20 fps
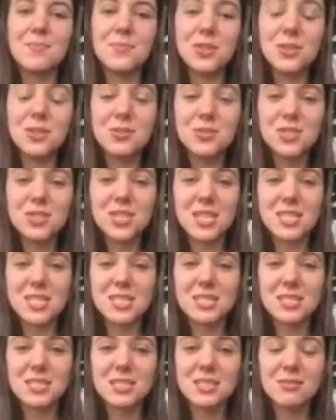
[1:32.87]
You
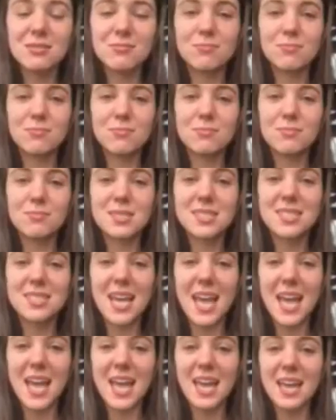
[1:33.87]
just
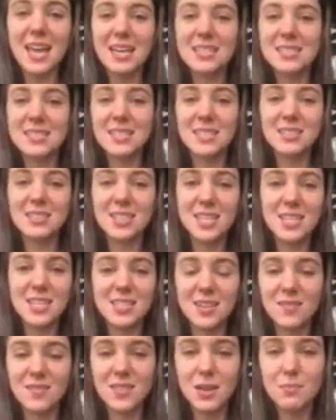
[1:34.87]
say a
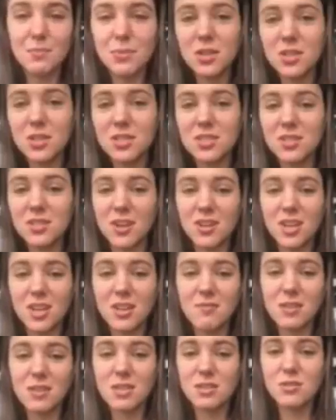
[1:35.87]
series of numbers,
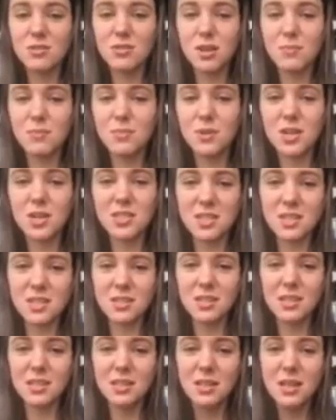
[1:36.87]
starting with 2 numbers
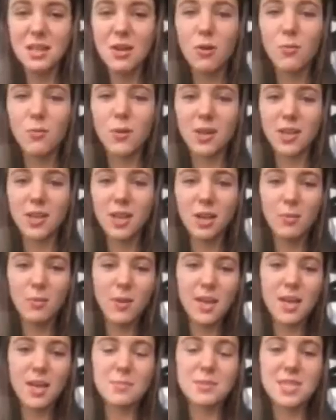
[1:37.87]
and working your
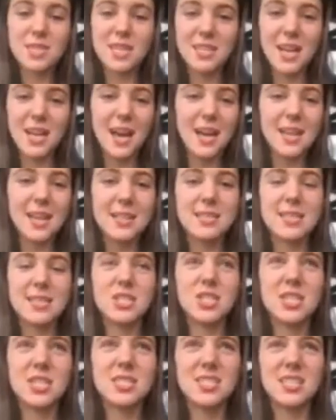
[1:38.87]
way up to 9
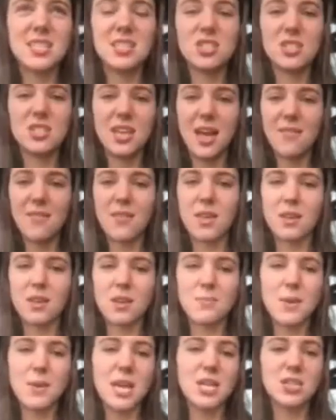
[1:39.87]
digits, and just having
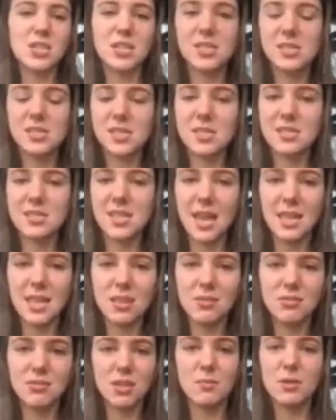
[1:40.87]
your patients say
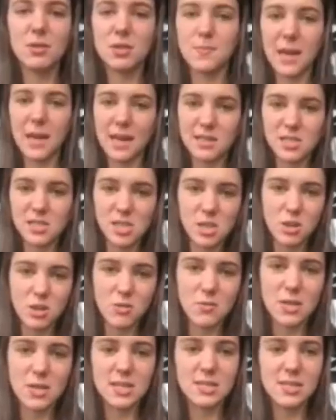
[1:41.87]
those numbers back to
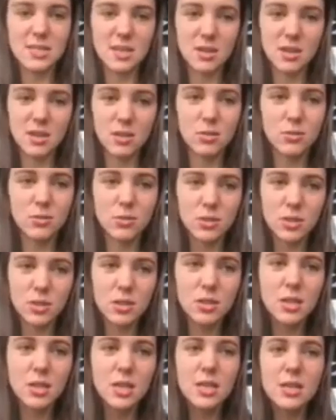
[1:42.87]
you in serial
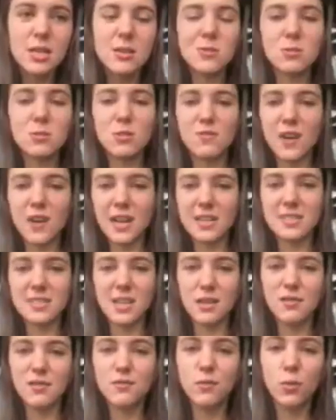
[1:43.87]
order. So if I
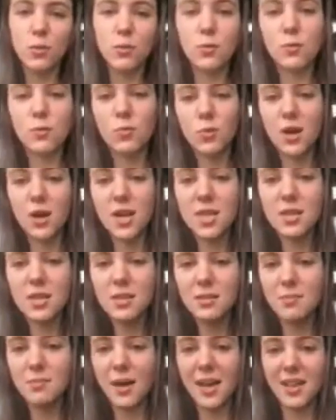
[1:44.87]
say
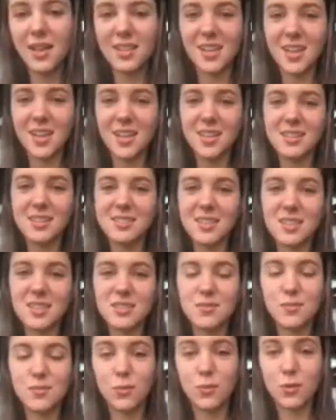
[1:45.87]
4-1, my client
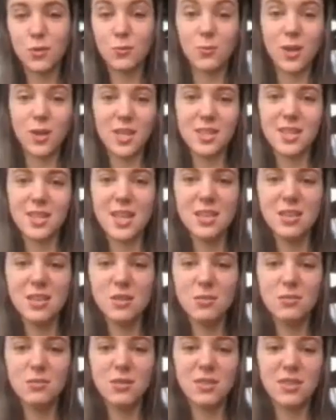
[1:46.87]
says 4-1, and
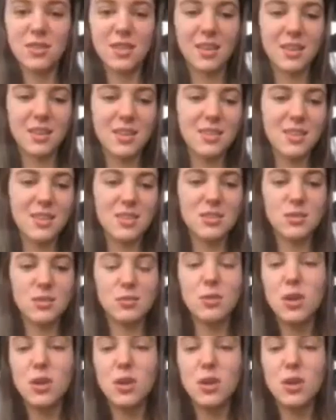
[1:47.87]
you can then do